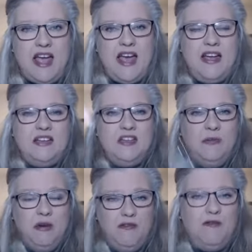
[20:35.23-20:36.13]
and to
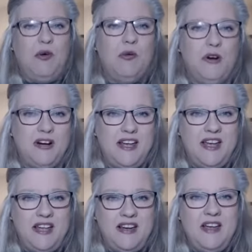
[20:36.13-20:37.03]
move forward
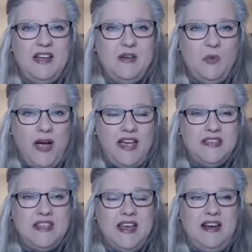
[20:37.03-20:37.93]
in
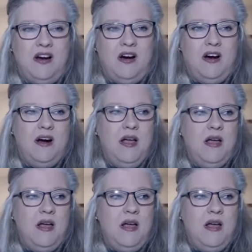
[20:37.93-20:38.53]
ways that are